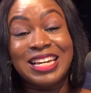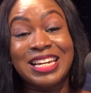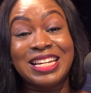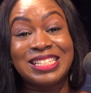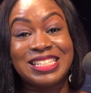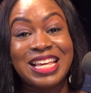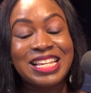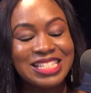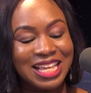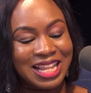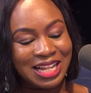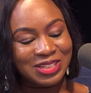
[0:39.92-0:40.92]
It says
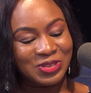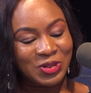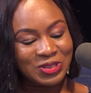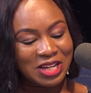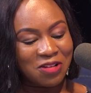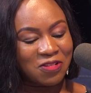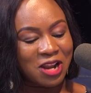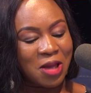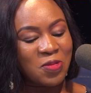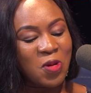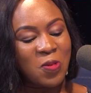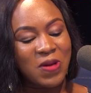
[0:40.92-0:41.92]
here that Dr.
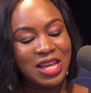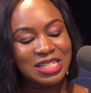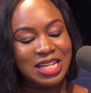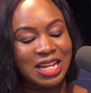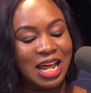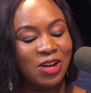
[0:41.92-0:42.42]
Folabi Obe is an